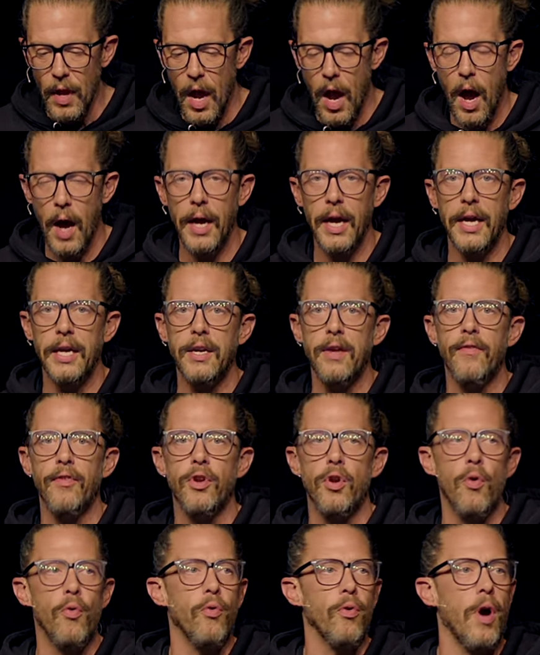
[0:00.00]
And
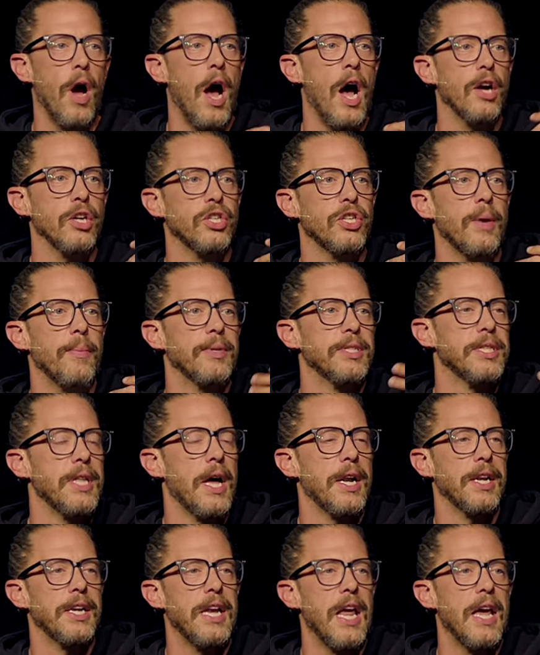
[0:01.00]
even though Hashem is
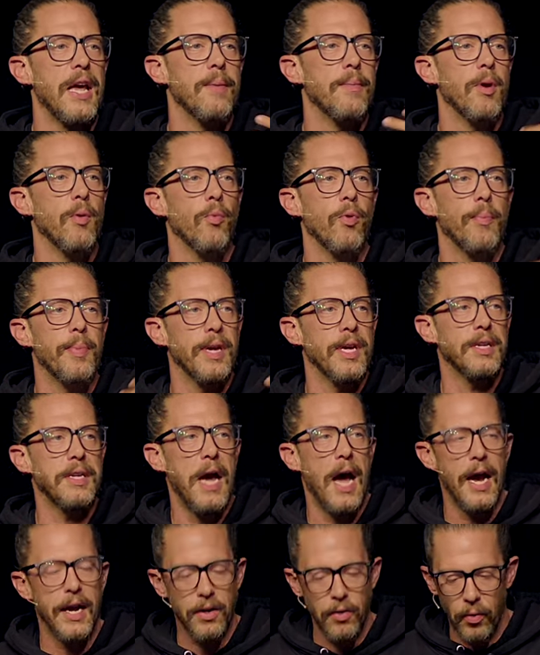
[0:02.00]
not a name, it would be a
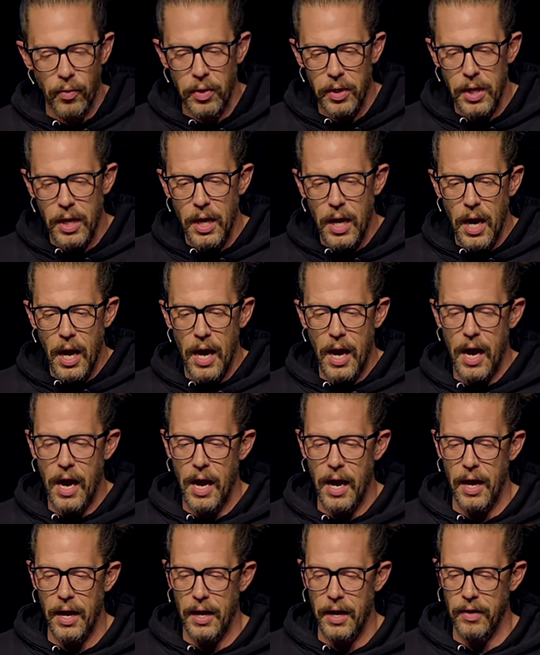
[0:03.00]
title.
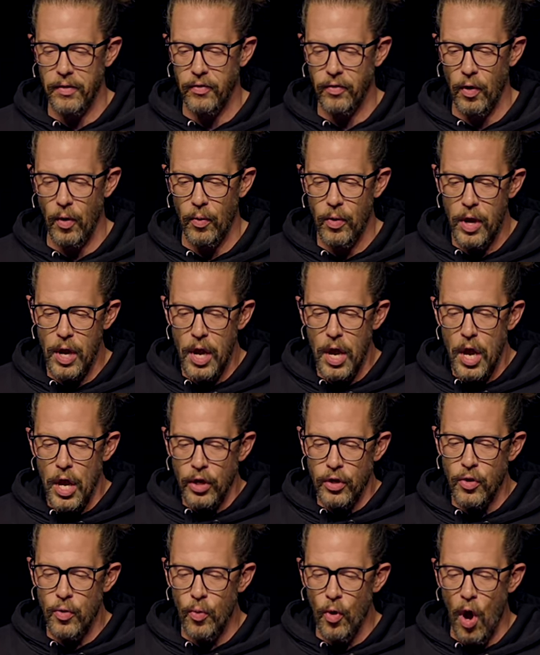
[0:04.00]
And so
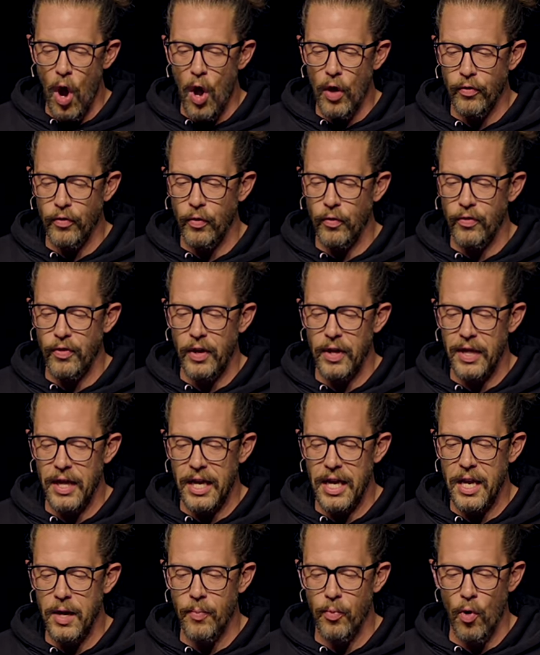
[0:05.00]
you will also see the
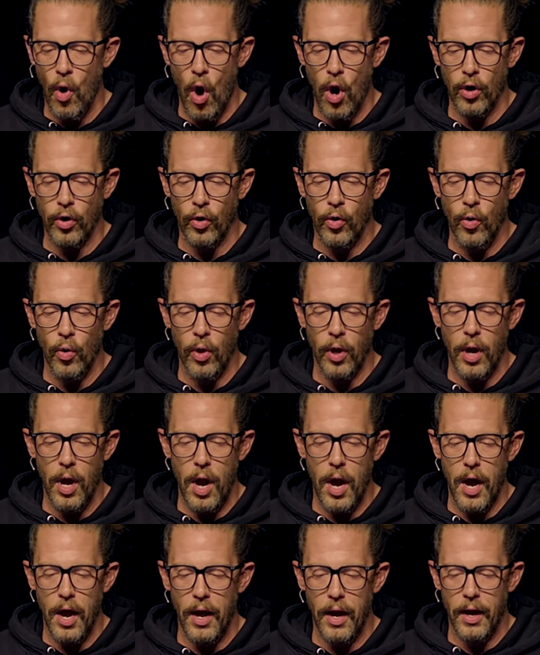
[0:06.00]
Hebrew article
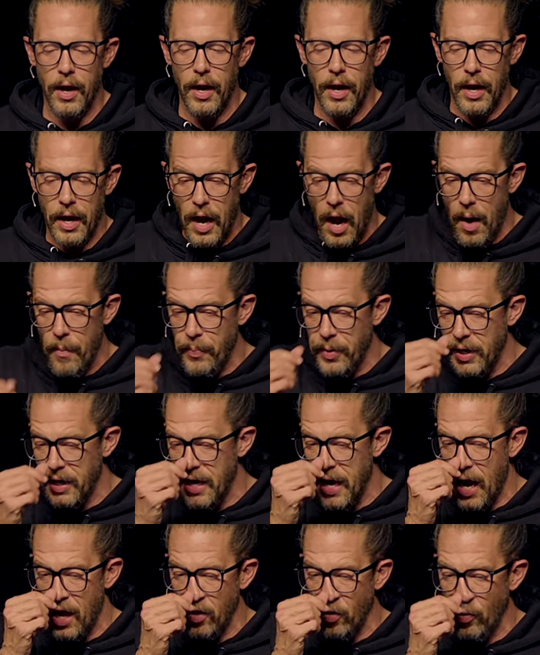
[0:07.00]

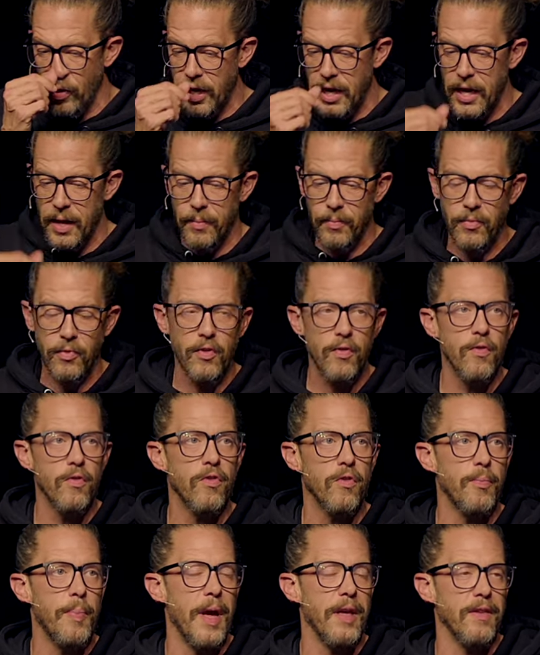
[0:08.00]
accompanying Elohim to
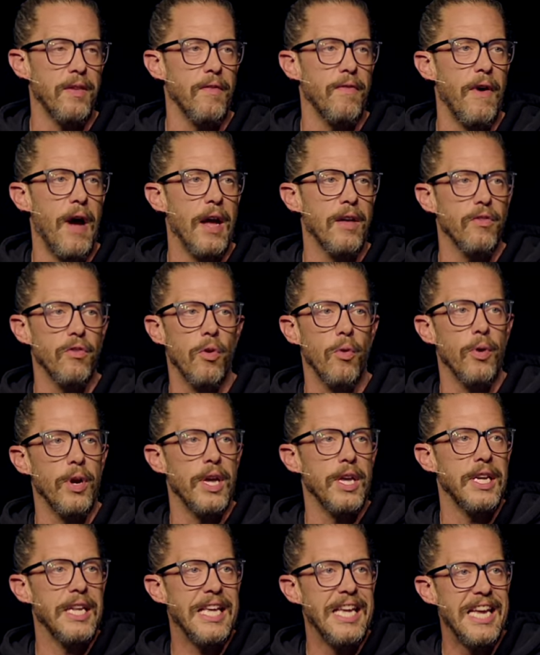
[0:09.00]
specify. So
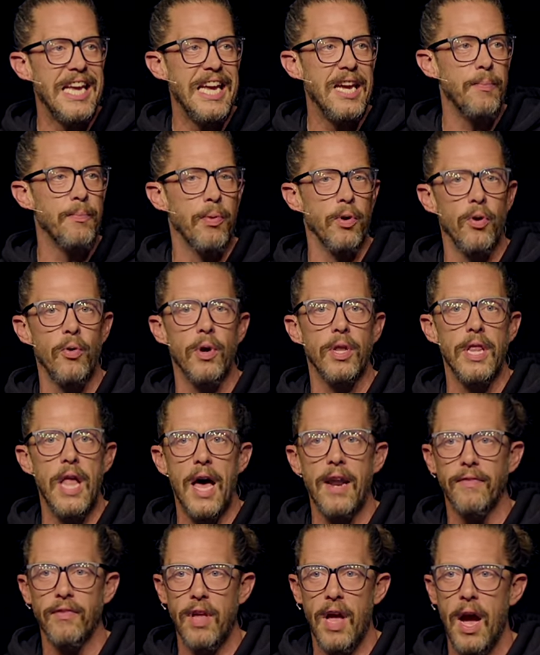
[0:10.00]
in Hebrew, a
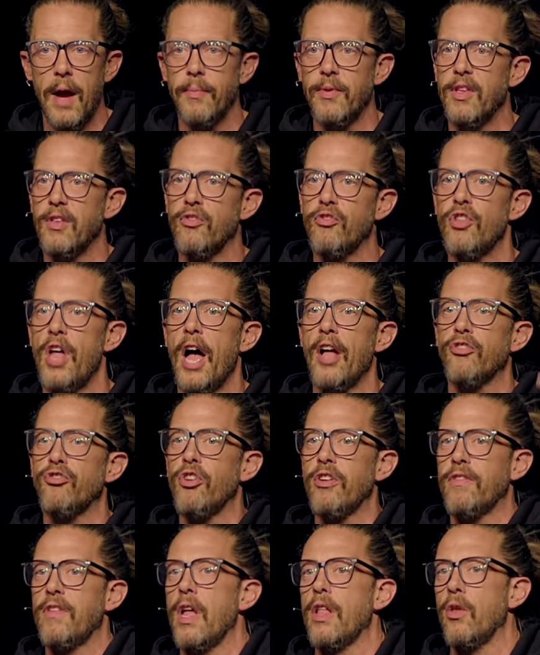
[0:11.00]
lot of times it's not
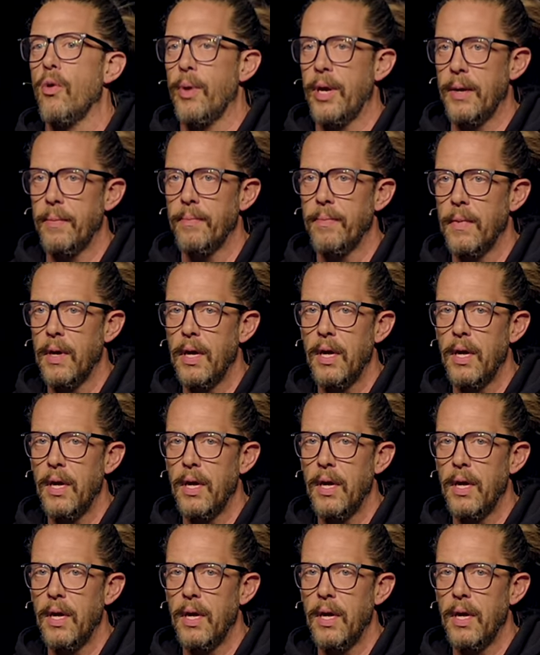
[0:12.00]
just Elohim.